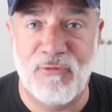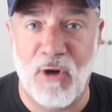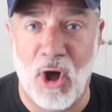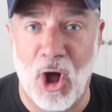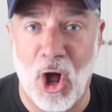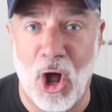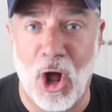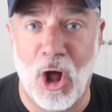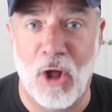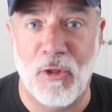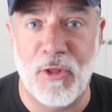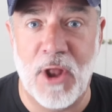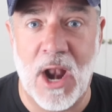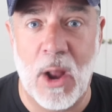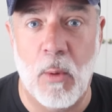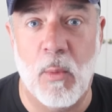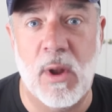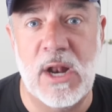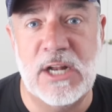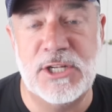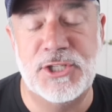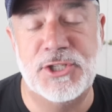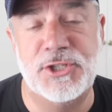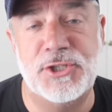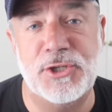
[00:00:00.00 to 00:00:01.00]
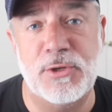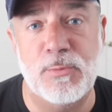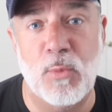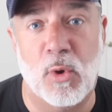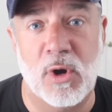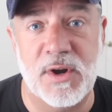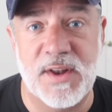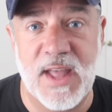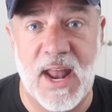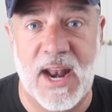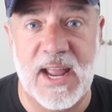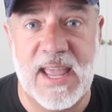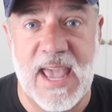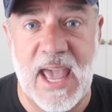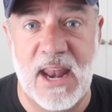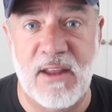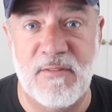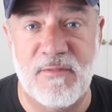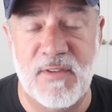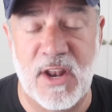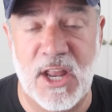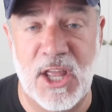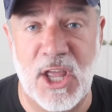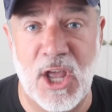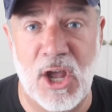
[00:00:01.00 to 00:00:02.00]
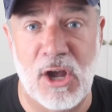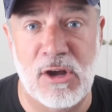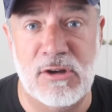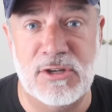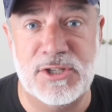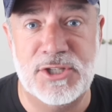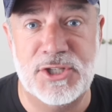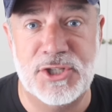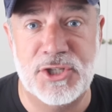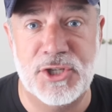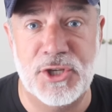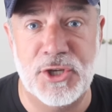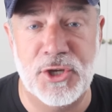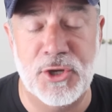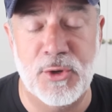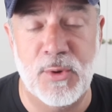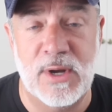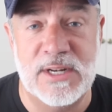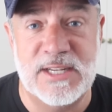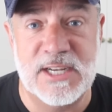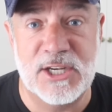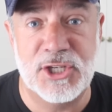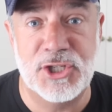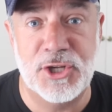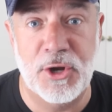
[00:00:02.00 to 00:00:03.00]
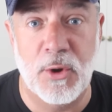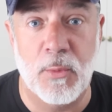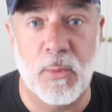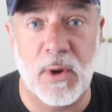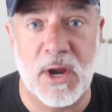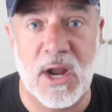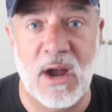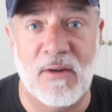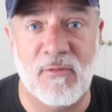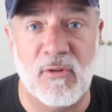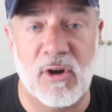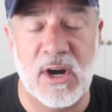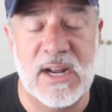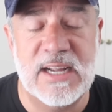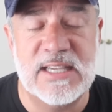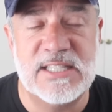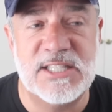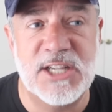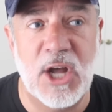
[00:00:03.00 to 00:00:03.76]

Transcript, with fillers: fall that I wanted to do more dedicated videos to addiction and recovery.